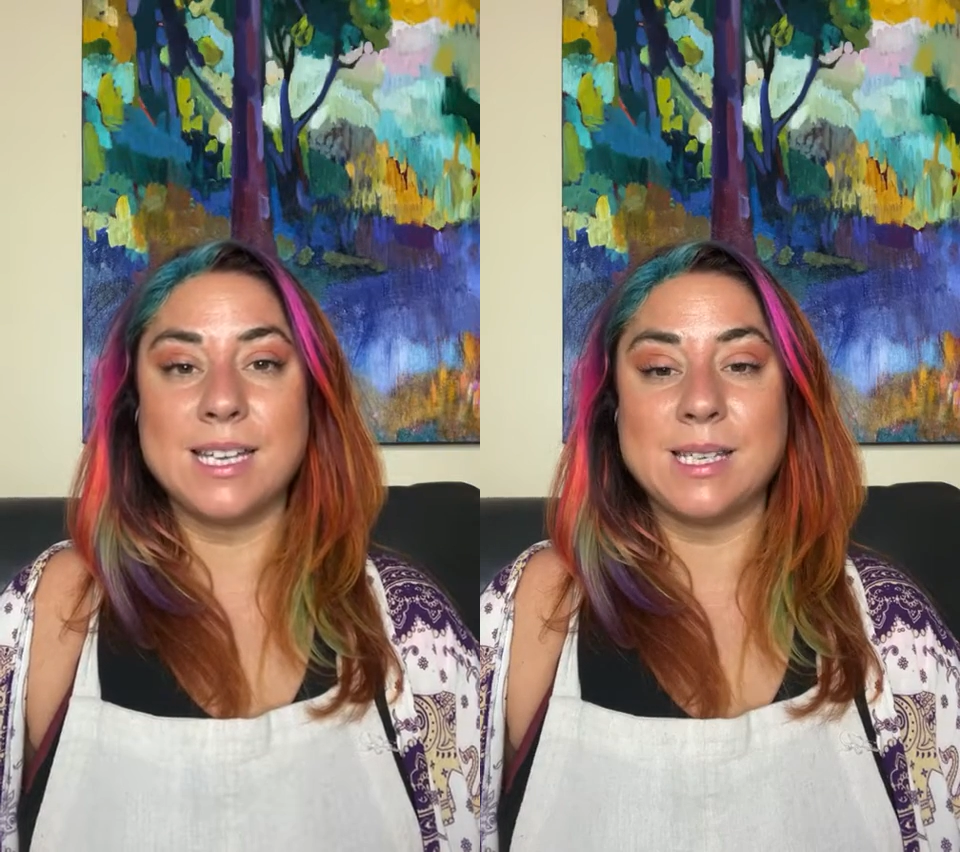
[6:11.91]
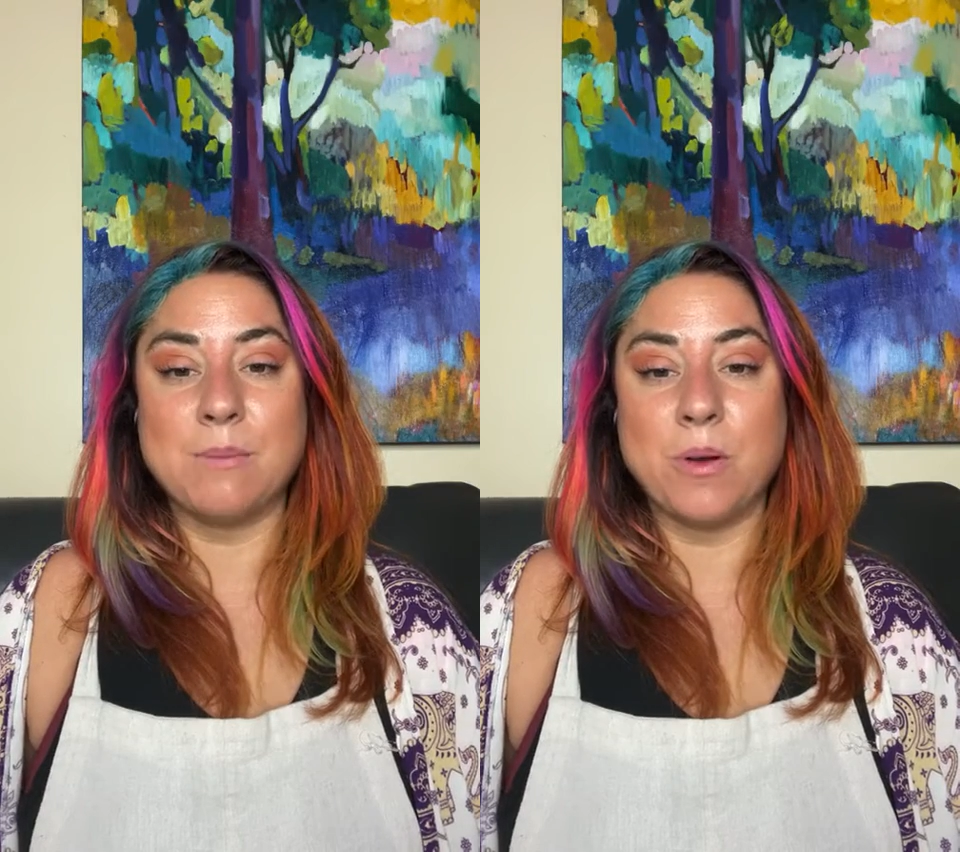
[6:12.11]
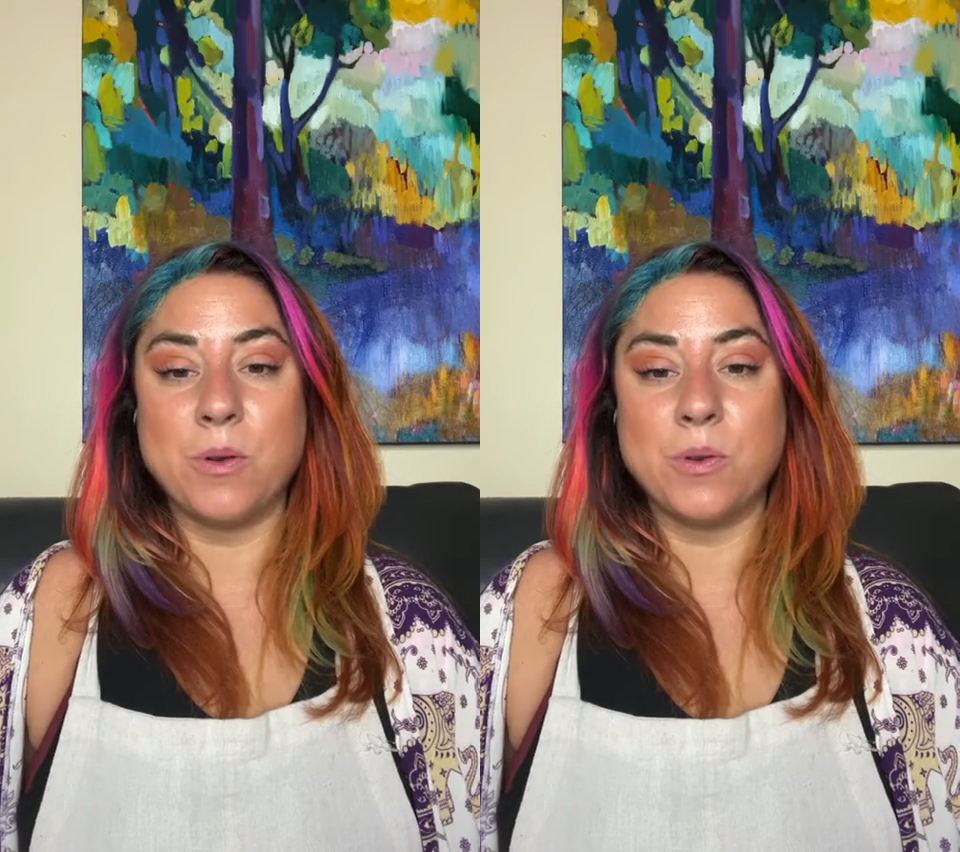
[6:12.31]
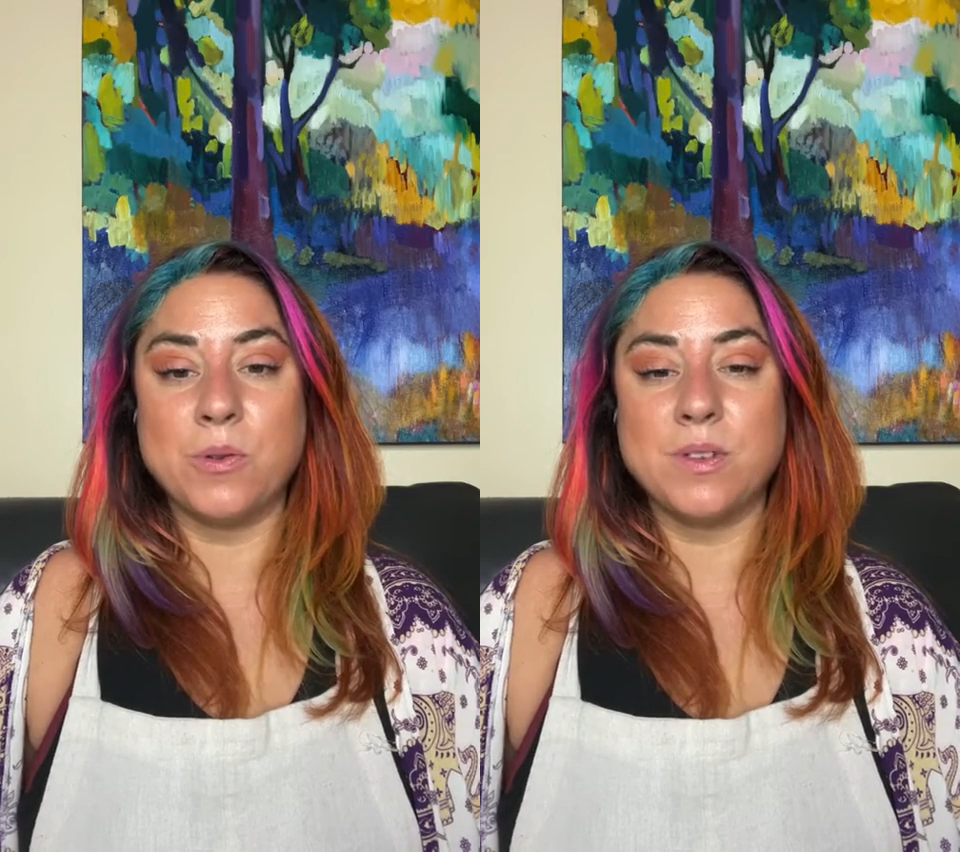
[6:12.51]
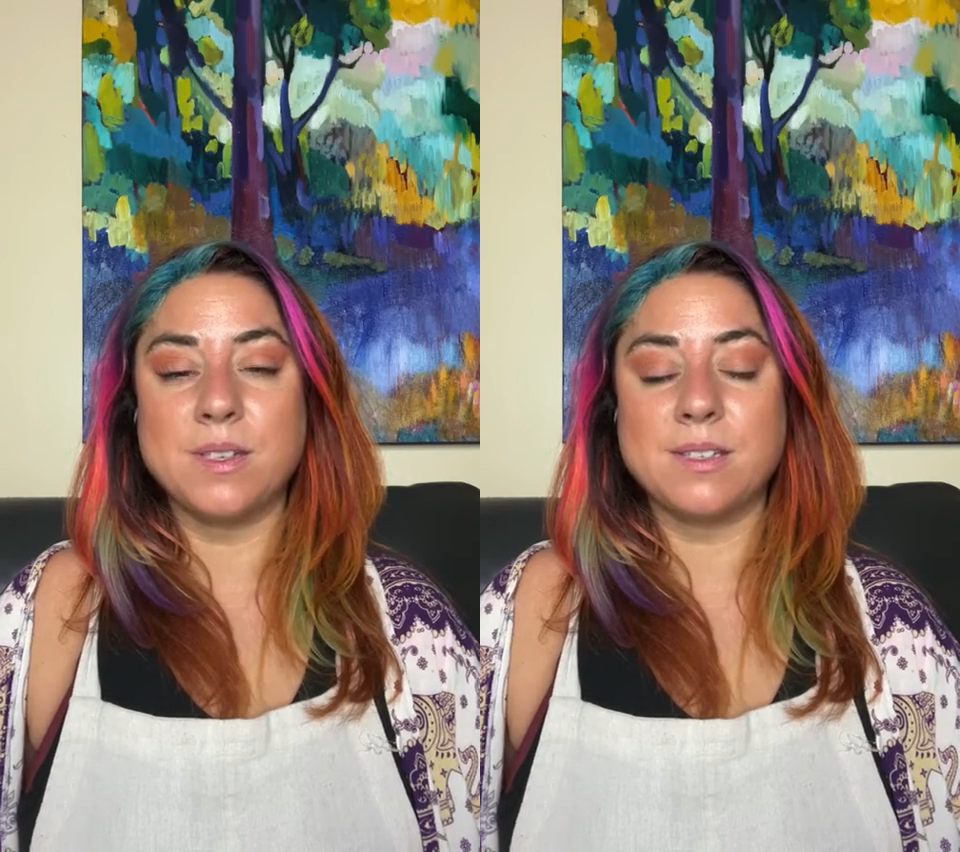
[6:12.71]
easy
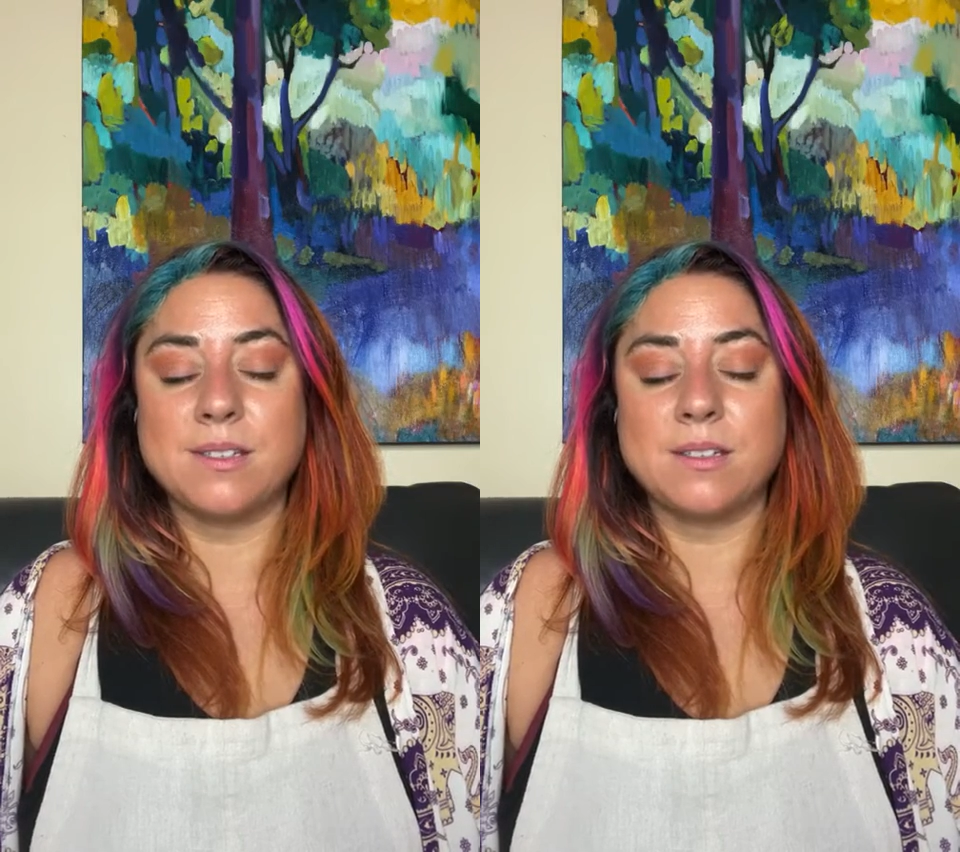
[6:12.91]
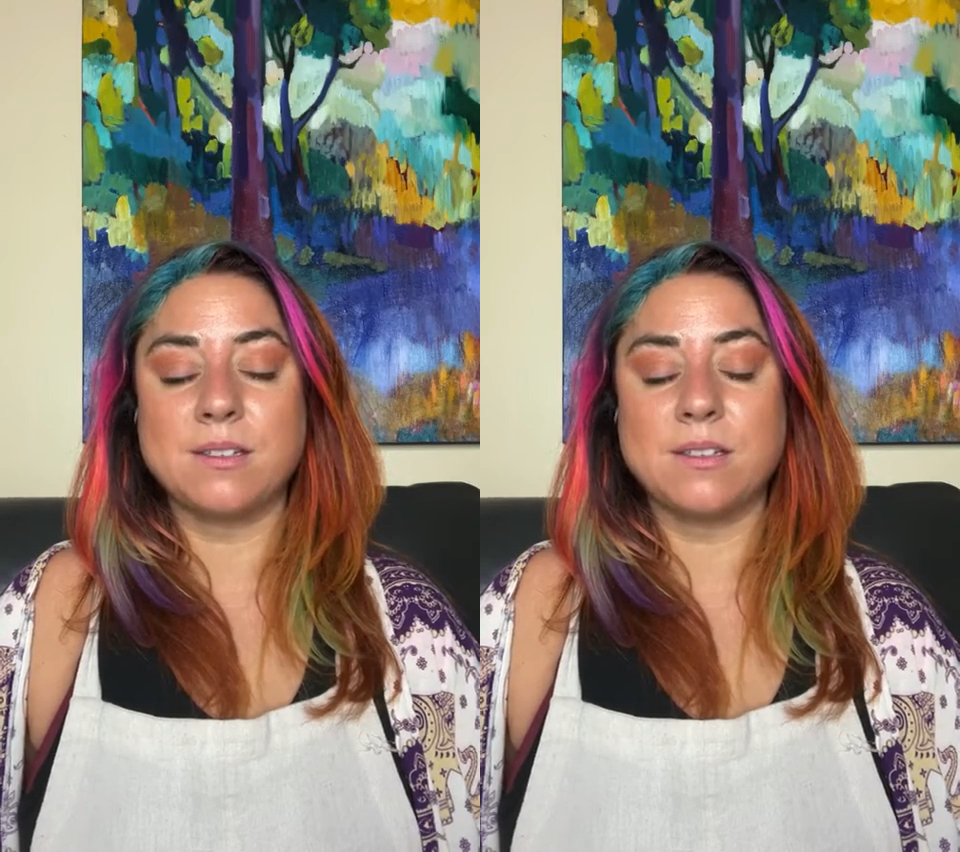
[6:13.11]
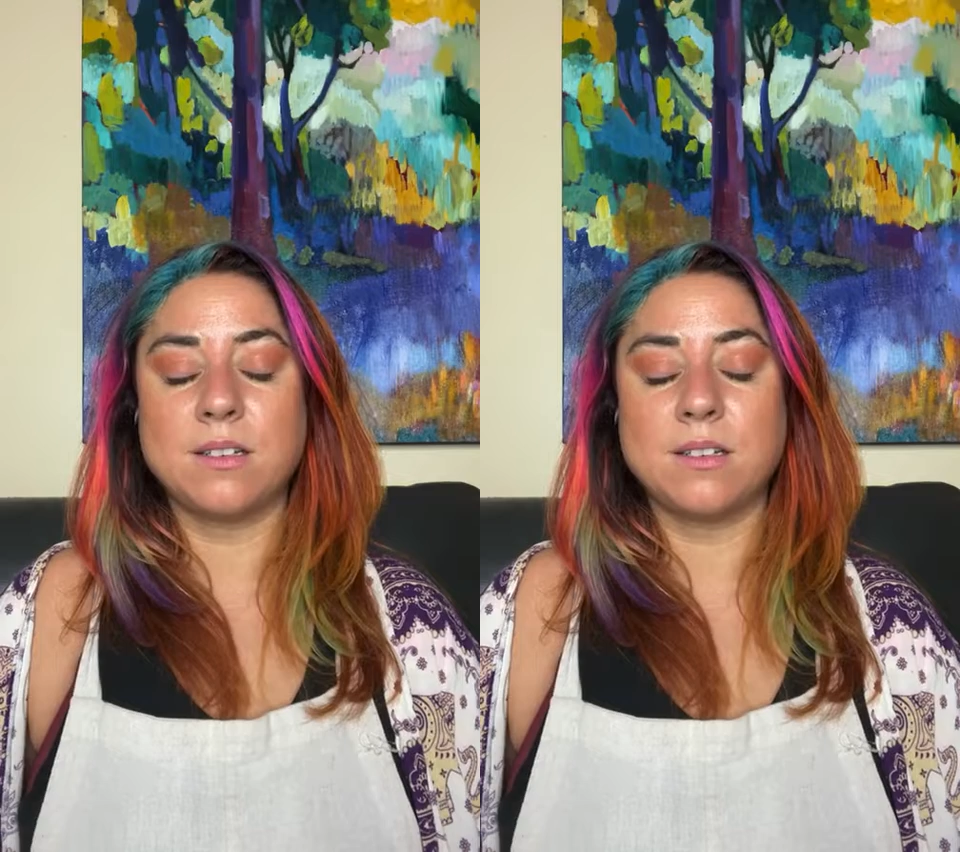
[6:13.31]
pose,